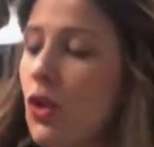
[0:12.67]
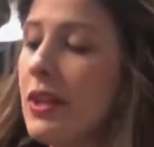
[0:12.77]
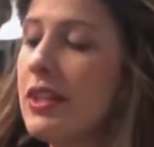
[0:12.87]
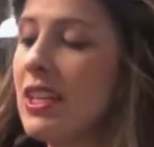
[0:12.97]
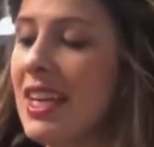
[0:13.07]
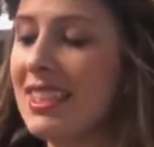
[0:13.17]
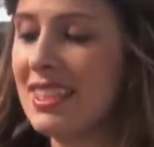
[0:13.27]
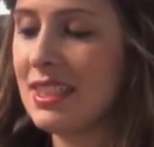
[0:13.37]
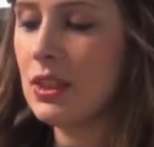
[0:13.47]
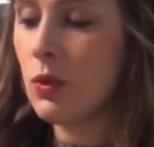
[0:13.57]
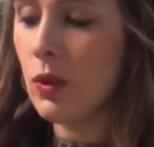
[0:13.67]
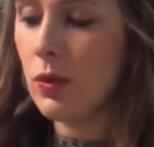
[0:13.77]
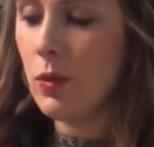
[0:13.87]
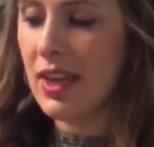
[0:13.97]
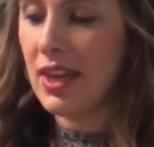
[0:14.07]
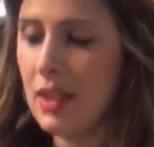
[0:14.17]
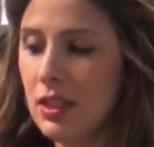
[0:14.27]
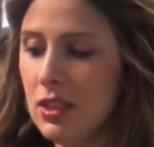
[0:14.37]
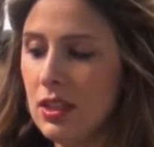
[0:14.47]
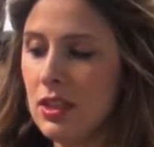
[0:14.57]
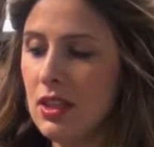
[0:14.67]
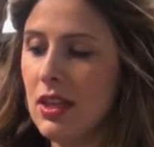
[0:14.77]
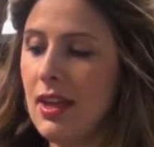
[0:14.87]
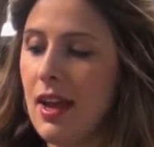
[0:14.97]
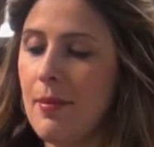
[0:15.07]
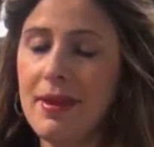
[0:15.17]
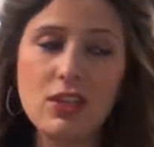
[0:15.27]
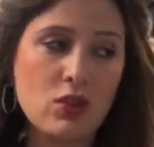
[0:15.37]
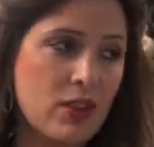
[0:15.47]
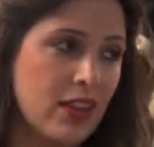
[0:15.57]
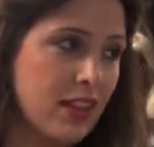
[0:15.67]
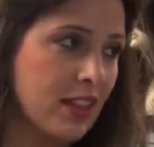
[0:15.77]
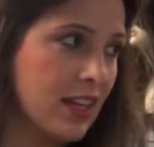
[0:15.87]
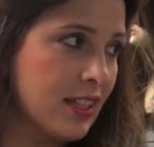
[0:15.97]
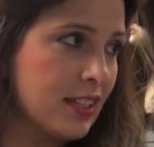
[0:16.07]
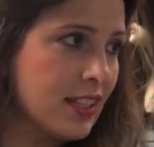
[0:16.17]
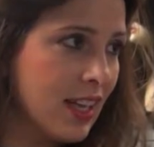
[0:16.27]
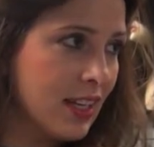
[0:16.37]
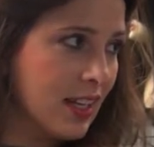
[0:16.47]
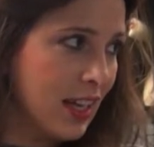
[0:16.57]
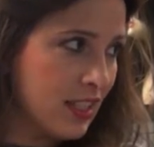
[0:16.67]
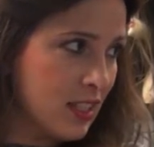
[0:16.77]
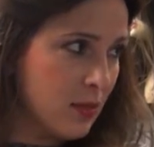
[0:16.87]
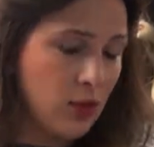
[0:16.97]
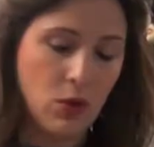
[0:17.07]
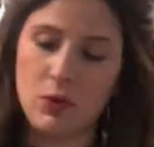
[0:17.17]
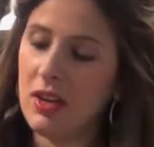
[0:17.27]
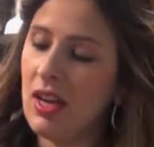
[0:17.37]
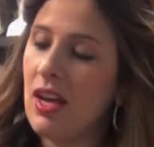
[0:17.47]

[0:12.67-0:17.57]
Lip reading: going to continue all the way and make sure that the ends got nicely blown.